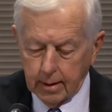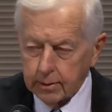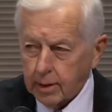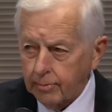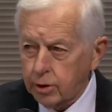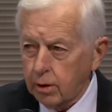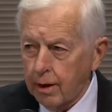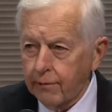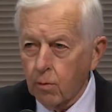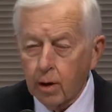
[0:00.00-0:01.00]
As I'm sure
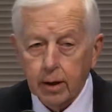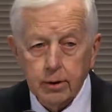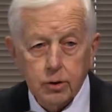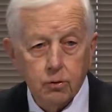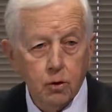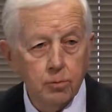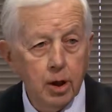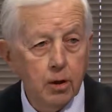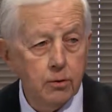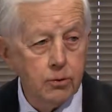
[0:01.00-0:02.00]
everyone in this room
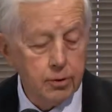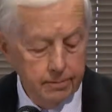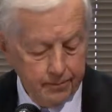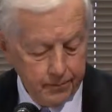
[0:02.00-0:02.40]
knows,